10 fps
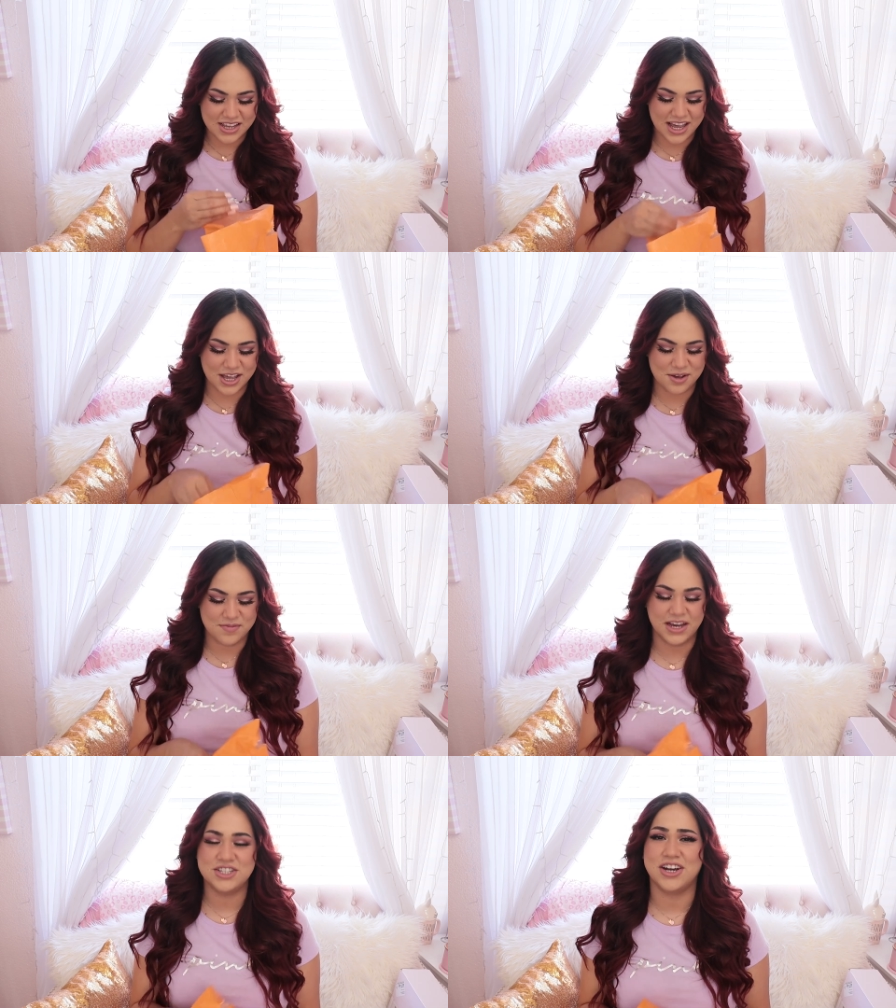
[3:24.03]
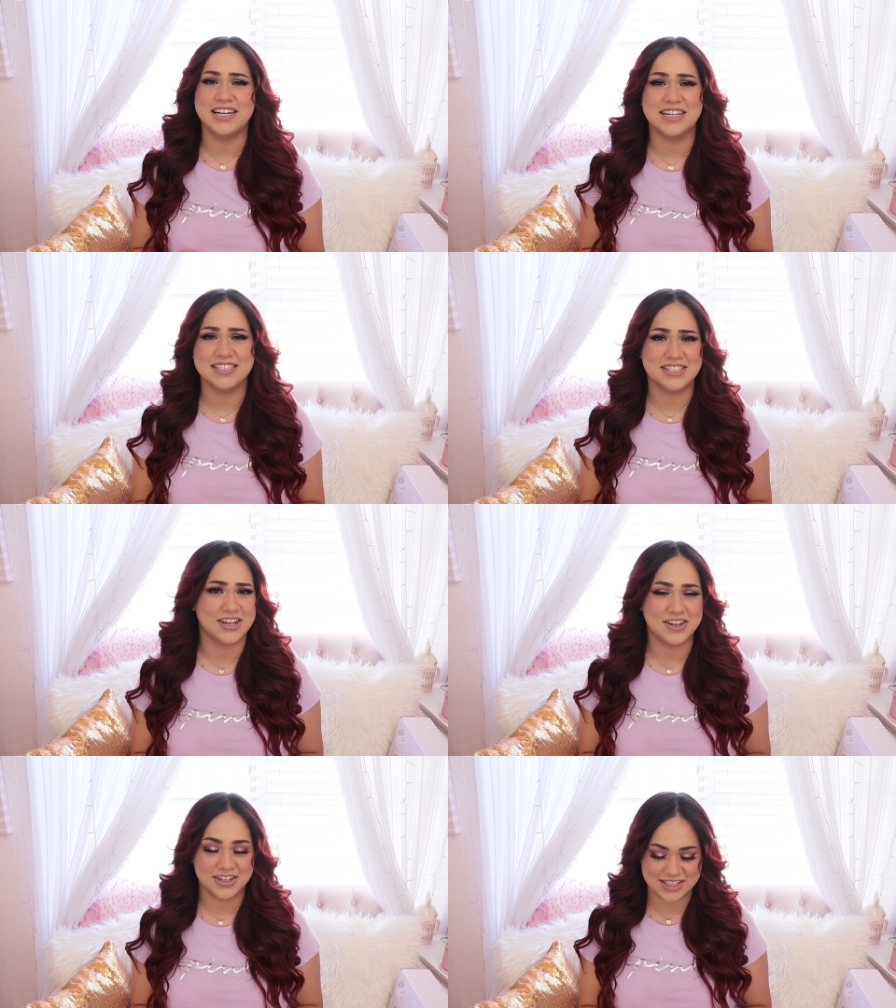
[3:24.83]
Um, I tried not to
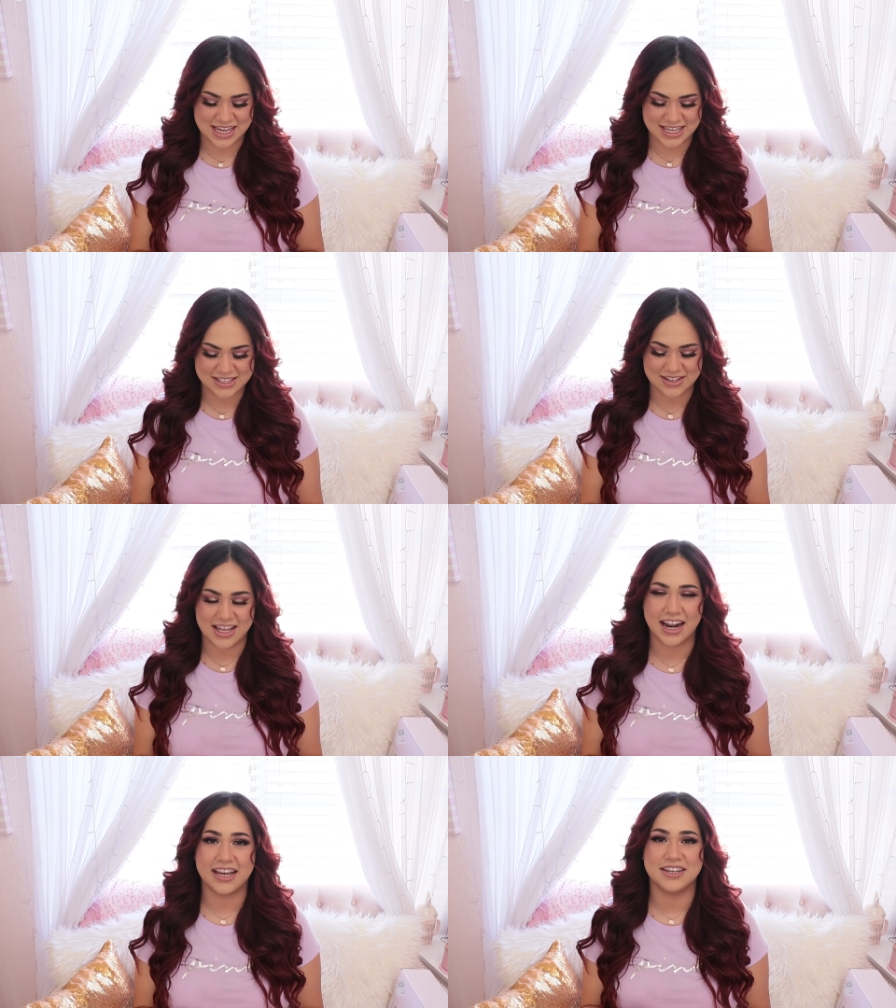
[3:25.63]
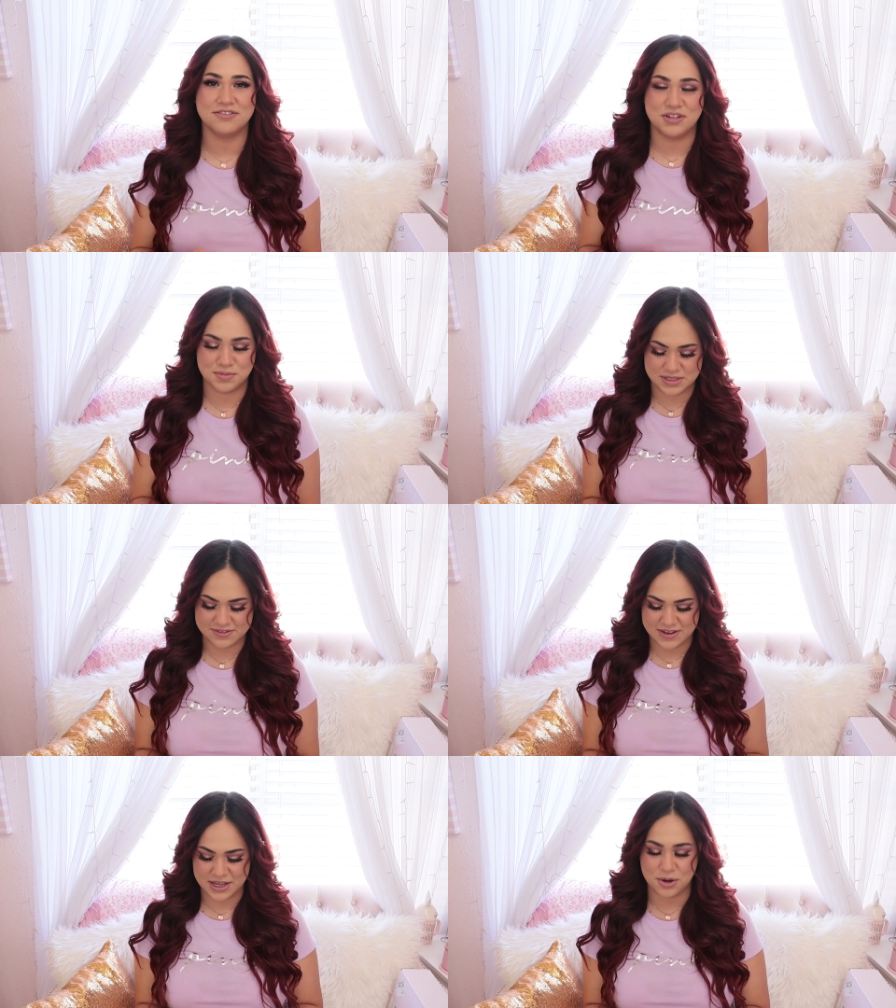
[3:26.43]
talk all day so that I could film this
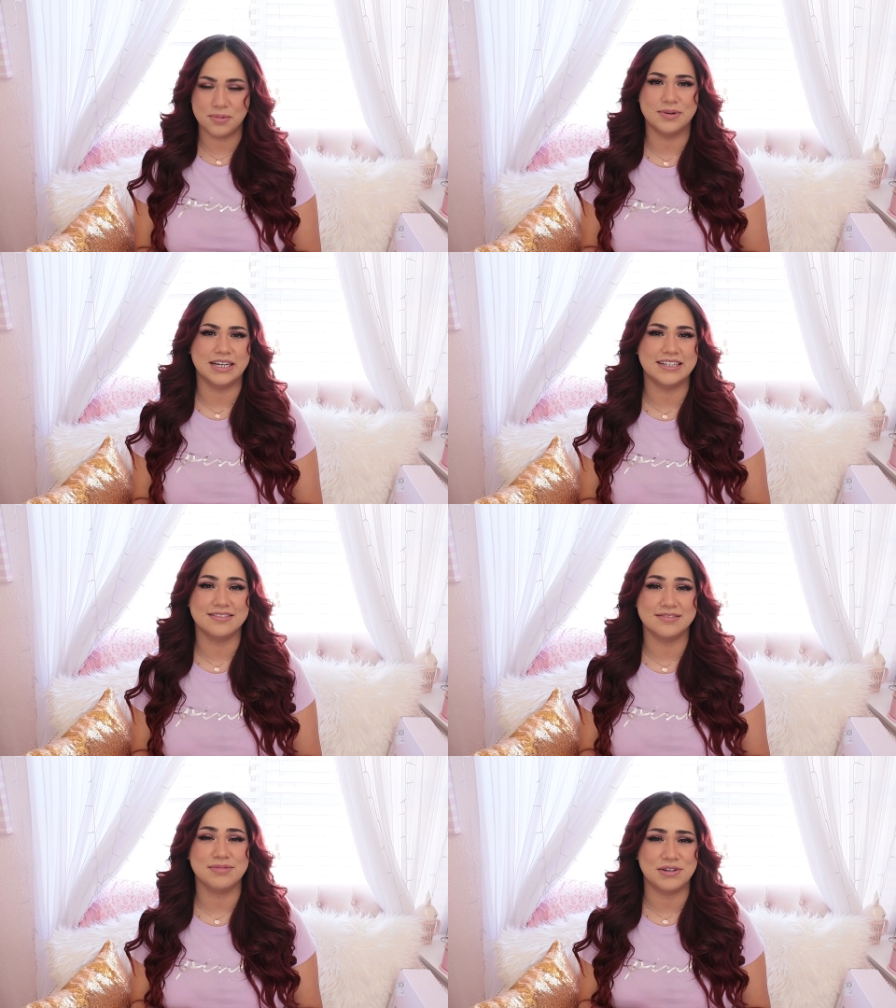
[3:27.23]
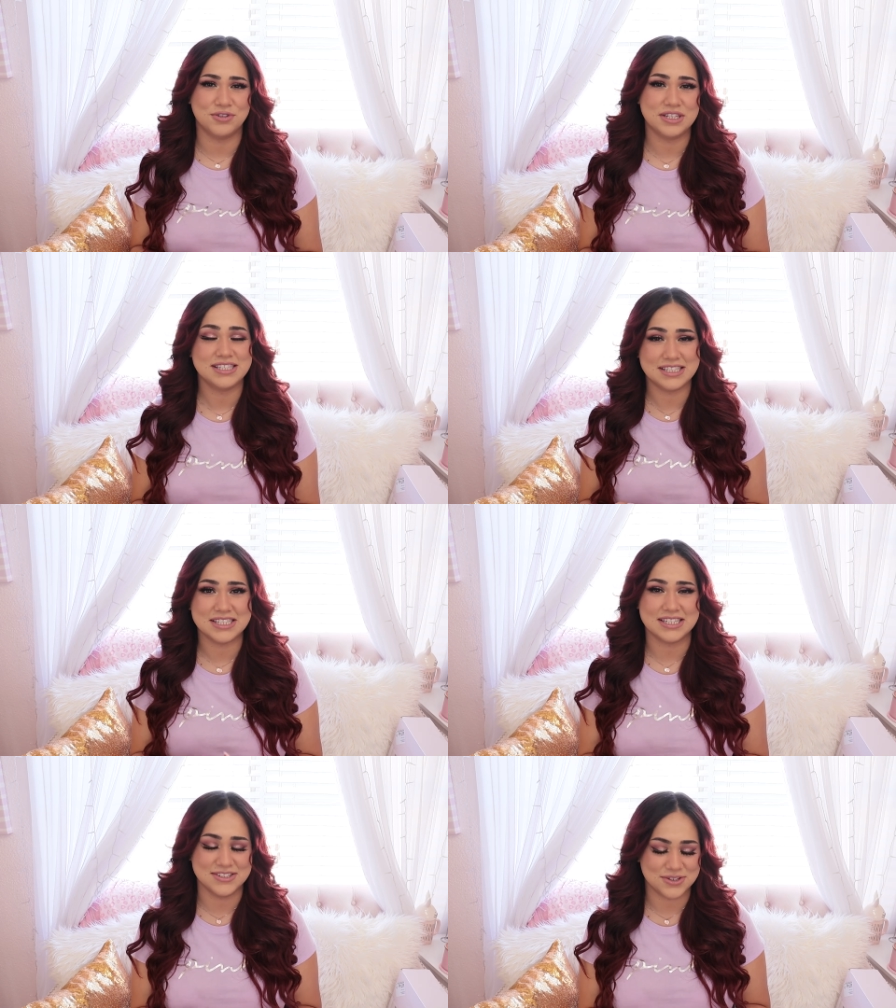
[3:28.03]
video, but my voice
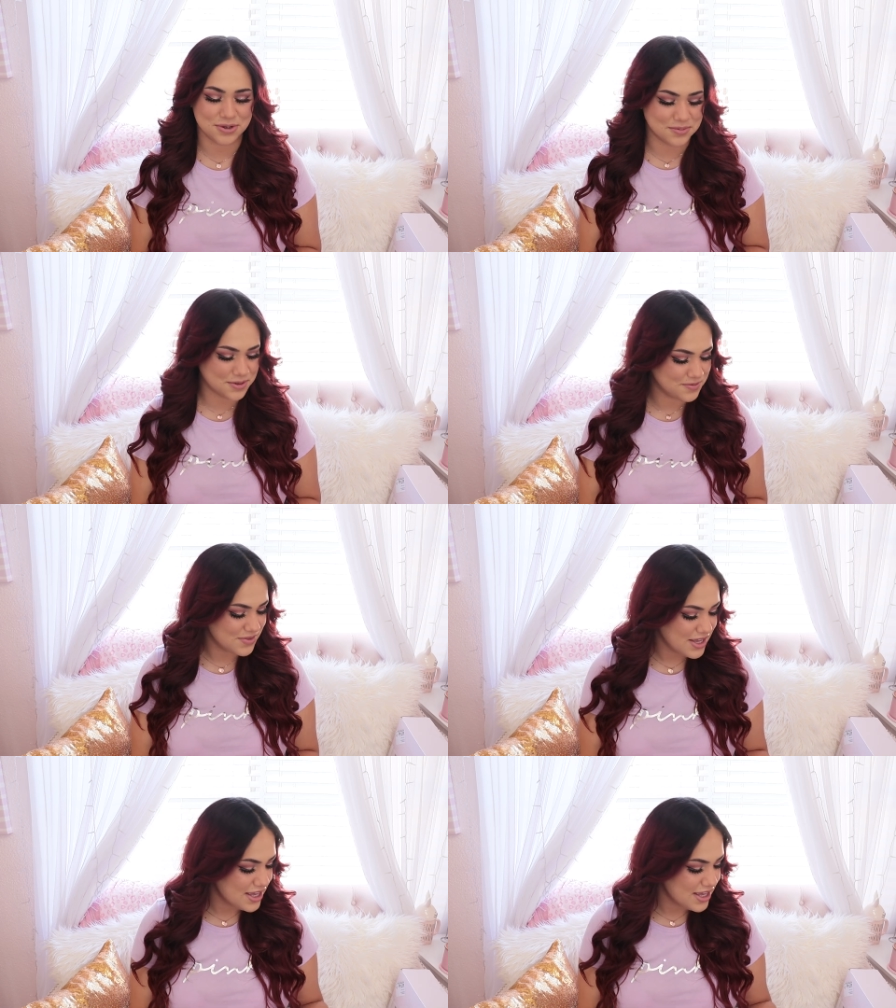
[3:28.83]
still sounds horrible.